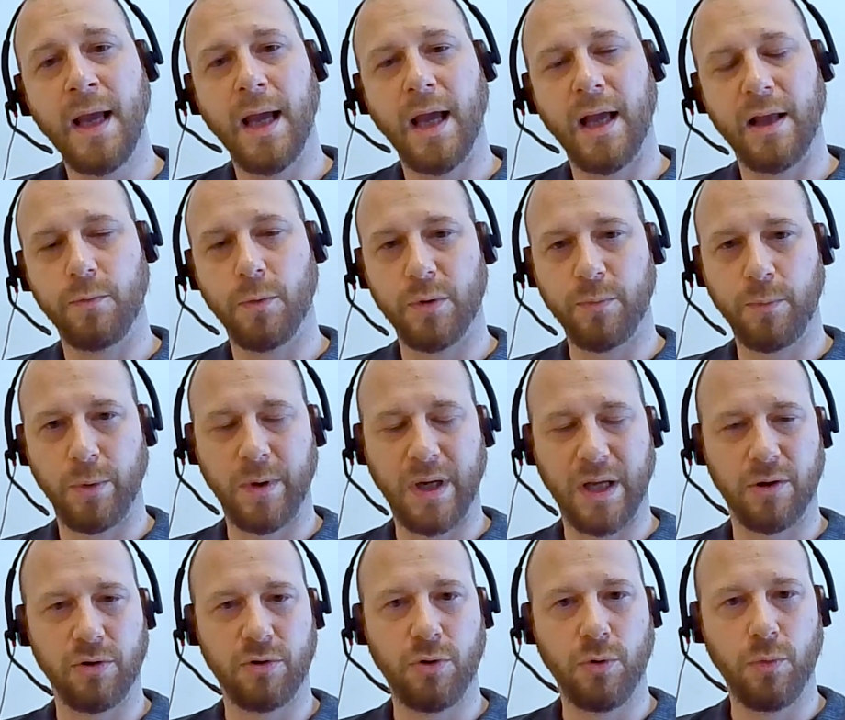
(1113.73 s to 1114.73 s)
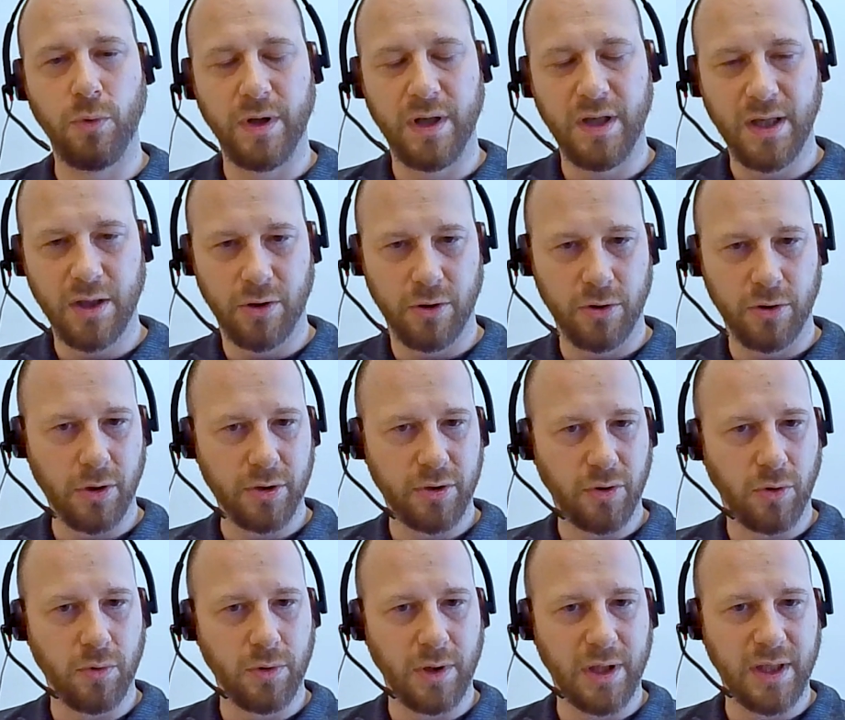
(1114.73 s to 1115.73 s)
And what we can do here, not
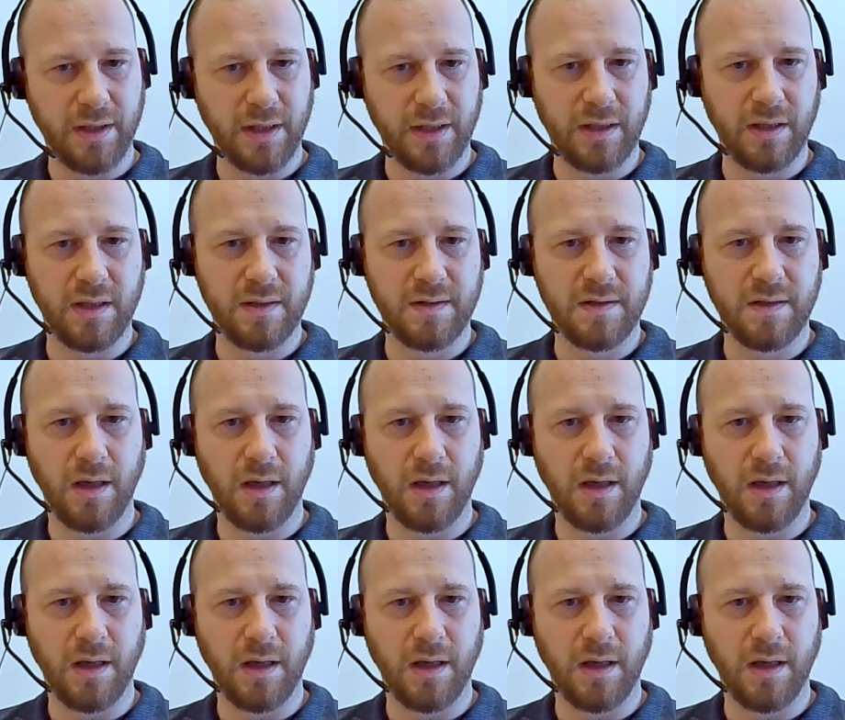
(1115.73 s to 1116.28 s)
only that it's